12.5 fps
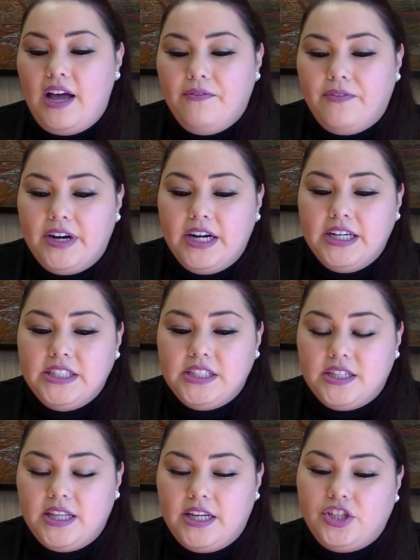at
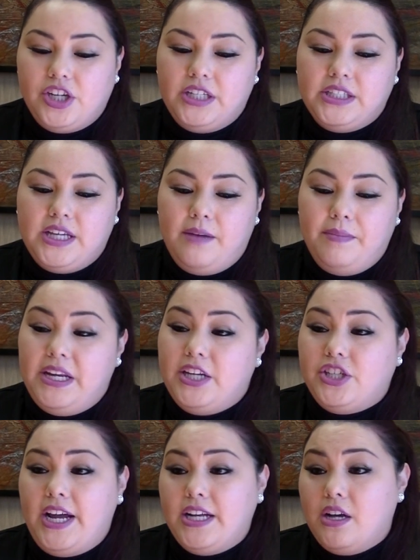first the insurance company
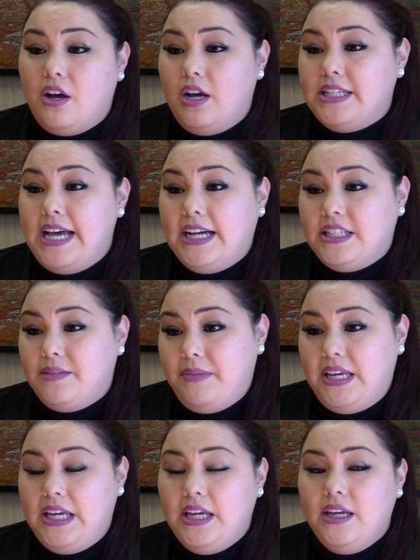tried to contact
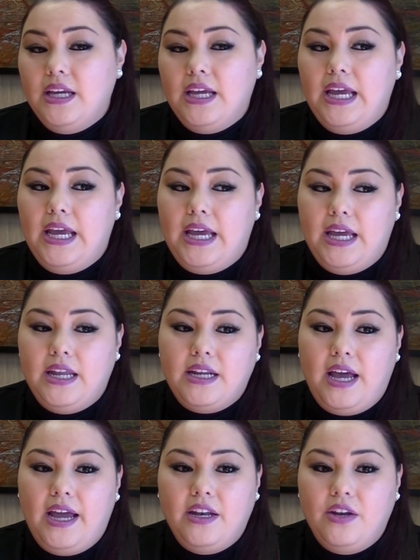me and
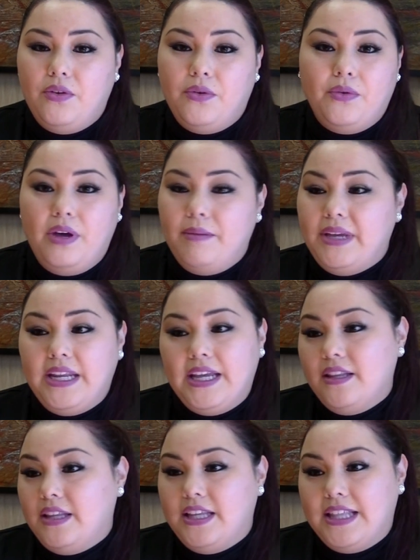I knew
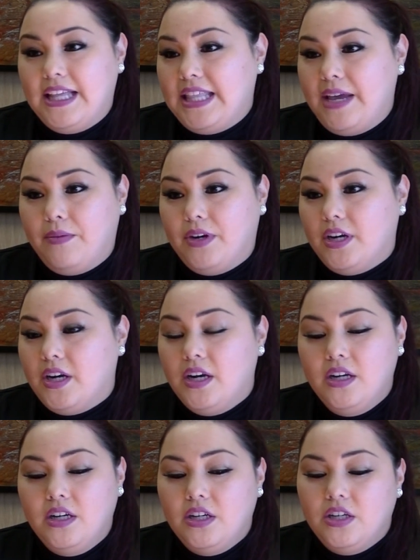immediately that they were
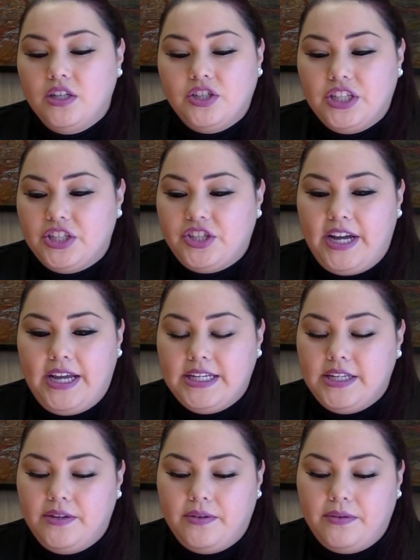just trying
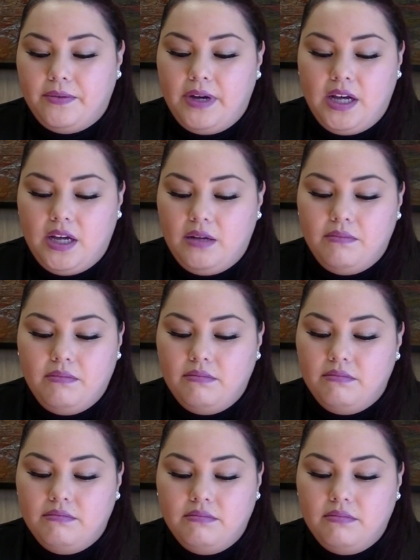to
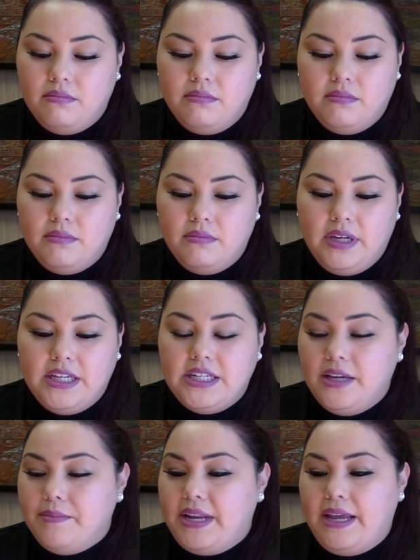
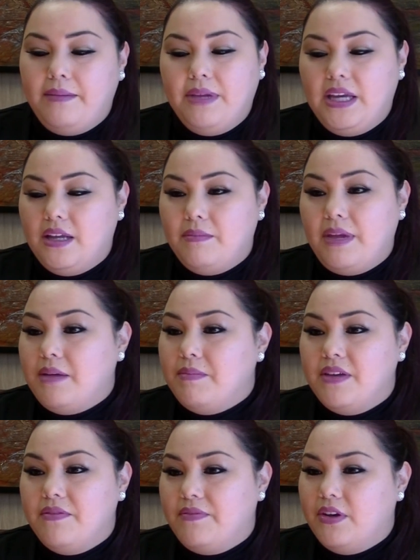intimidate me and make
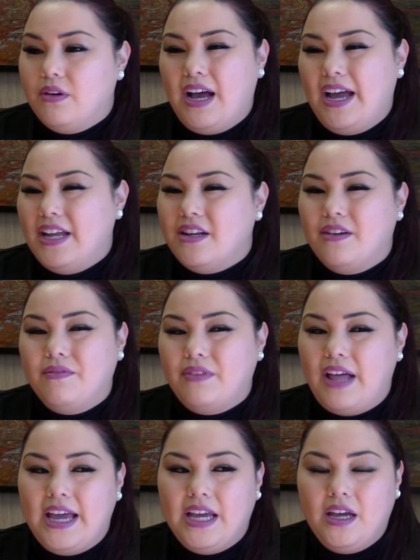me feel kind of
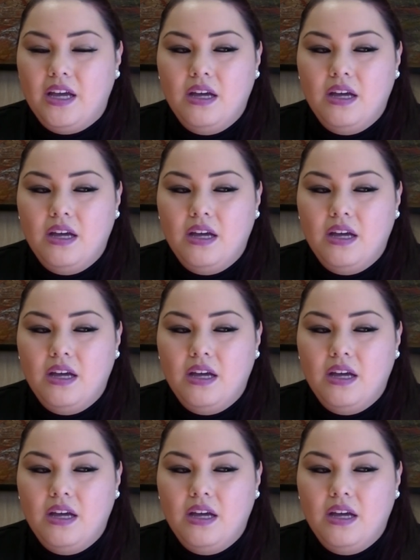like